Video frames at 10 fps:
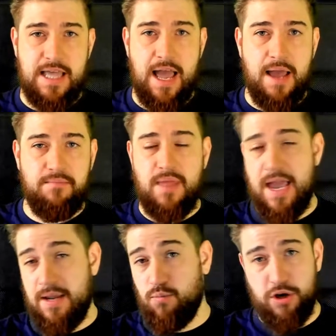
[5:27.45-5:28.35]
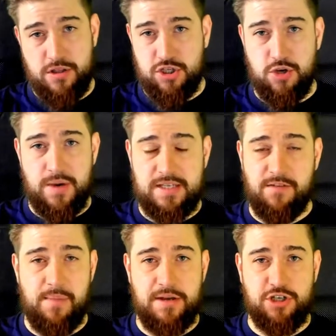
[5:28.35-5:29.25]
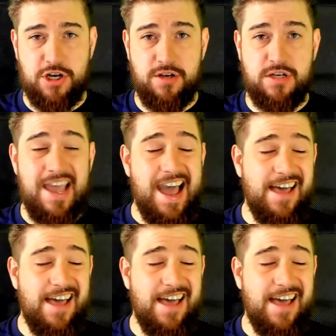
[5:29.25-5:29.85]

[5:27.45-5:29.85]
that in one of the two ways I've mentioned,